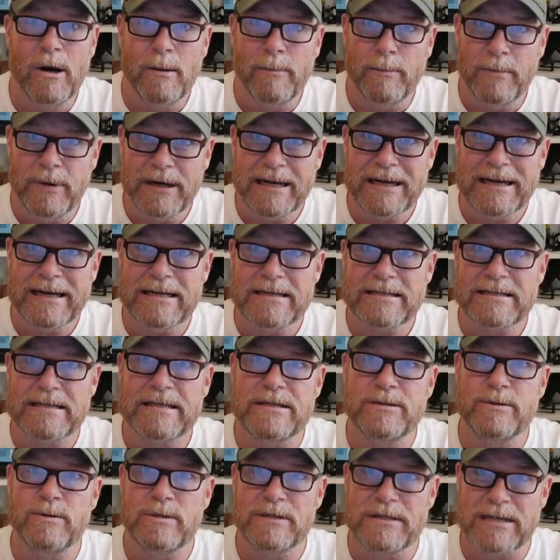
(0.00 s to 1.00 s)
but it is
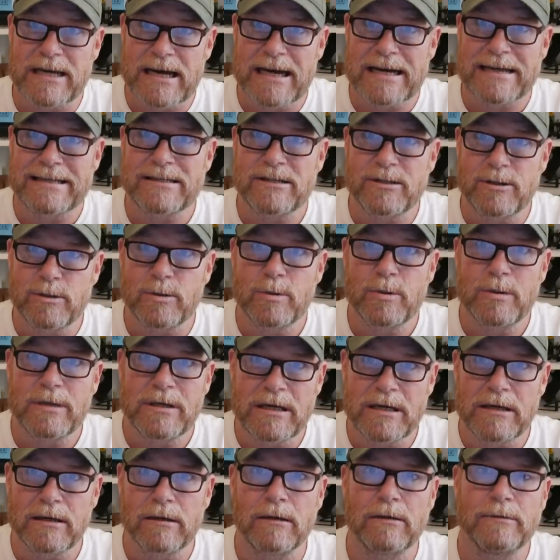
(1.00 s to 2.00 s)
designed to
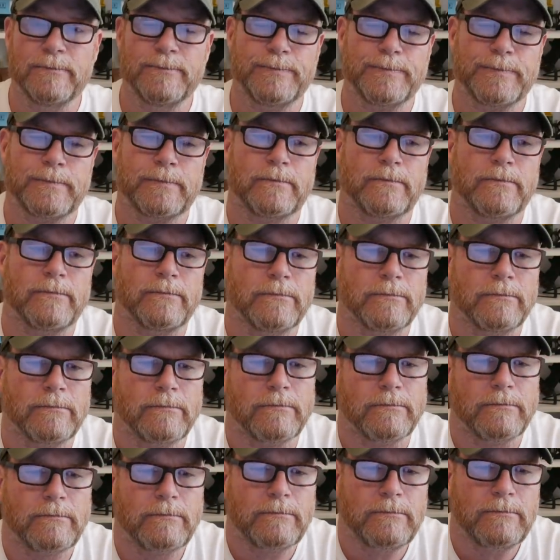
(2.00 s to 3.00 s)
kill.
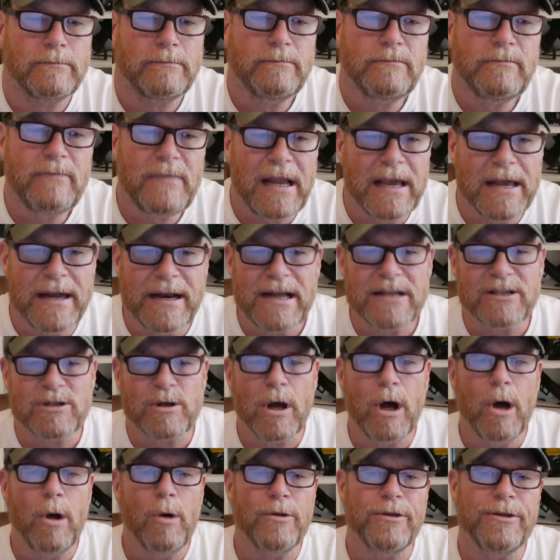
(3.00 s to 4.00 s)
And that's
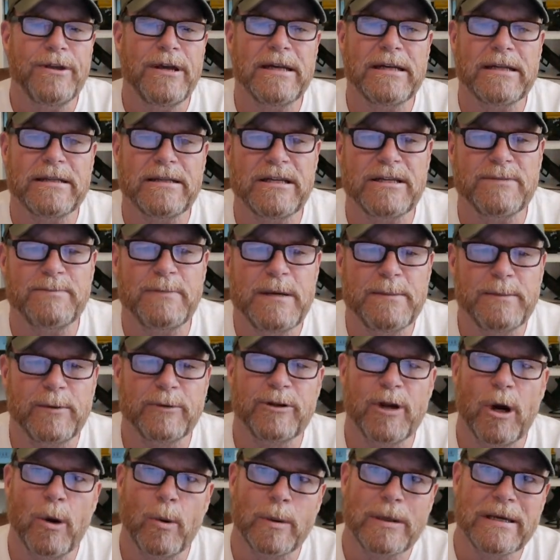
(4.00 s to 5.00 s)
the whole thing that these people
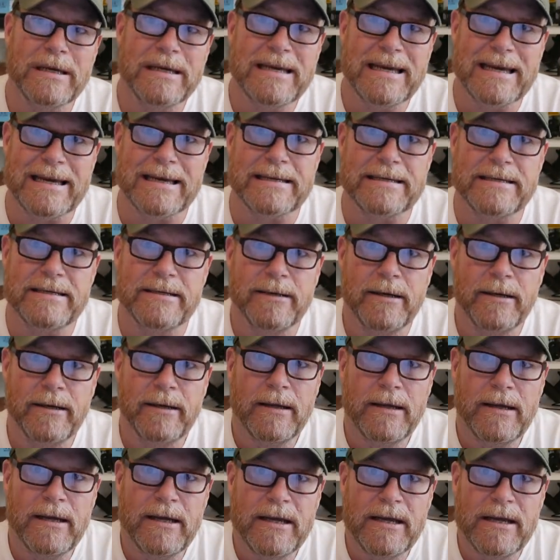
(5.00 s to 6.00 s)
don't get
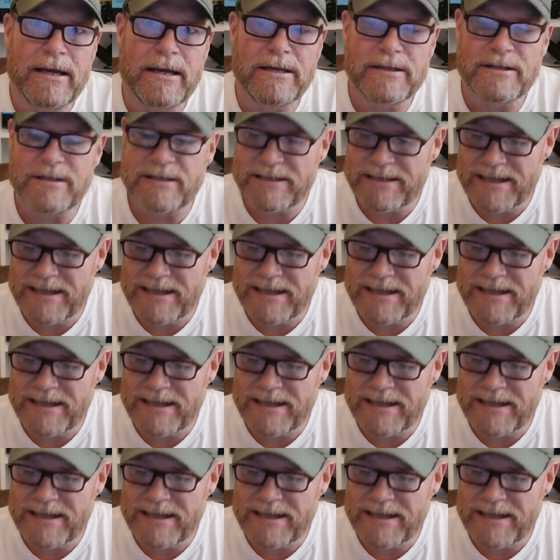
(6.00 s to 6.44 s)
is